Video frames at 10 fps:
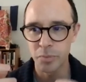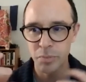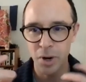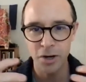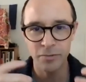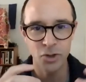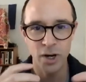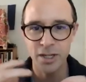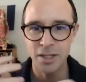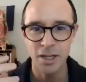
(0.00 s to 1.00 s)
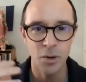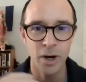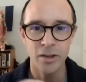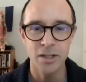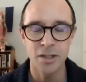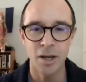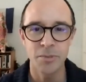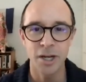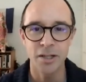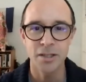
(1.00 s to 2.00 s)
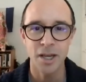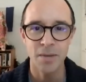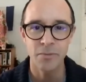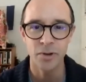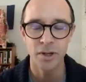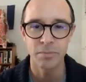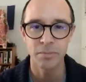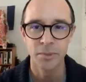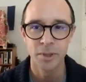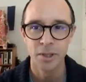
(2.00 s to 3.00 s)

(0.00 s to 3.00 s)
part of tracing where these objects came from